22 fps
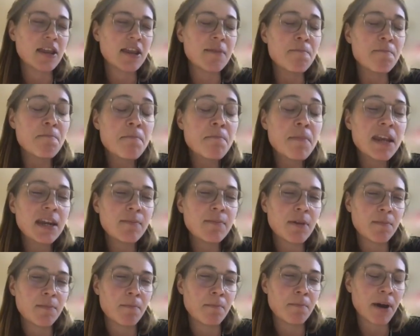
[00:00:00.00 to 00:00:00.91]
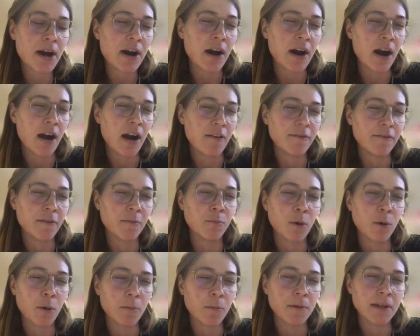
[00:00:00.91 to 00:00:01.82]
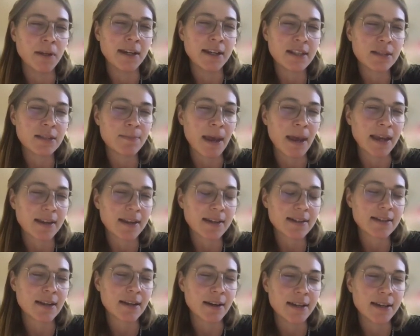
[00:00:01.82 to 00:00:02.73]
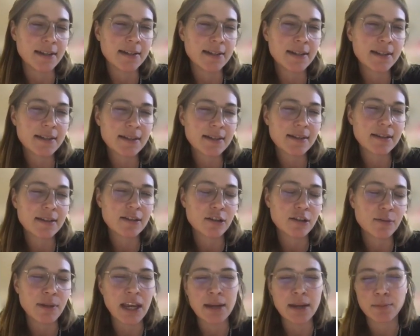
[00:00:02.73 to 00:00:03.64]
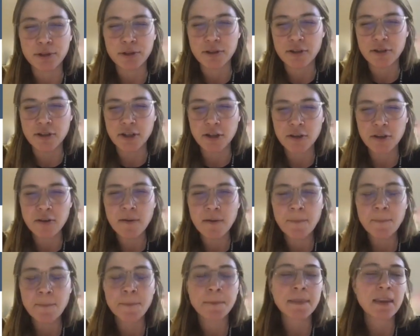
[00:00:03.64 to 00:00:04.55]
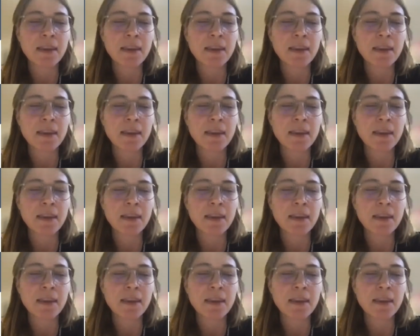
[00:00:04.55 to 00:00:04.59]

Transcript: the minimum bar for what we'd expect scientists to be able to do.